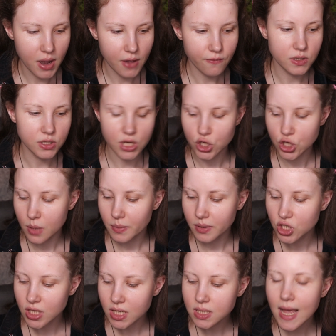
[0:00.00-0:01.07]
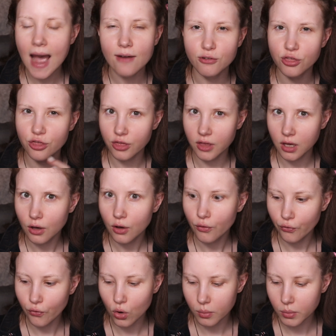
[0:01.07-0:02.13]
my foundation, but she doesn't have a thick
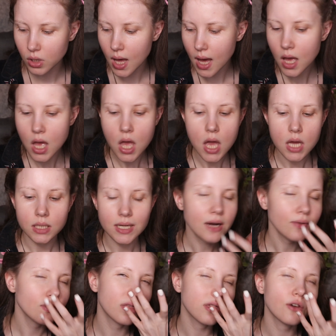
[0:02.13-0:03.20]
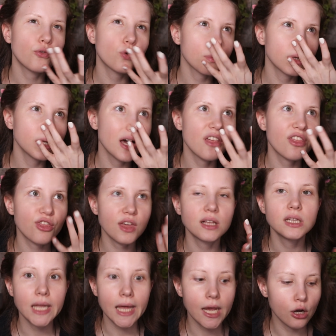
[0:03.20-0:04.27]
formula. Not even thick formula, thick
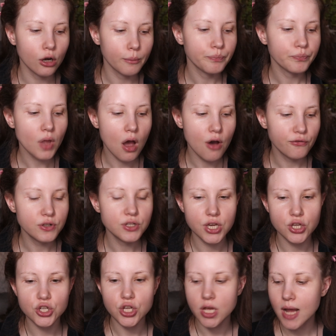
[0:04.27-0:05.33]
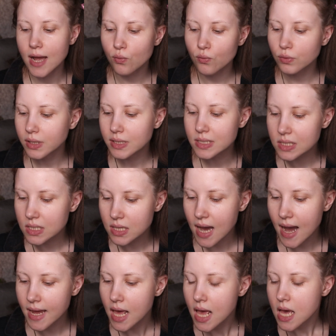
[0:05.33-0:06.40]
layer of foundation. I don't really see
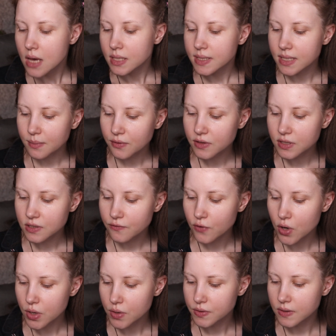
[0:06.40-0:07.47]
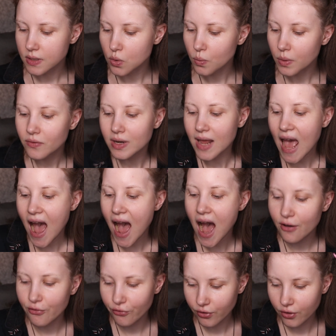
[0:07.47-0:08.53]
that. Some of these photos, they don't even
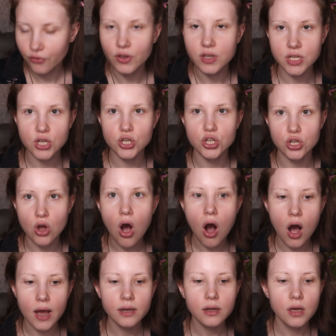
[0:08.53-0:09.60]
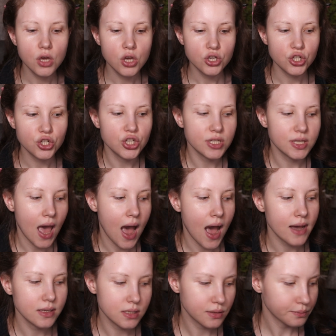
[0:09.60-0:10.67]
have foundation on. She just
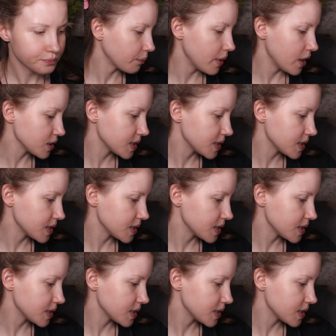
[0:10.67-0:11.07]
has bare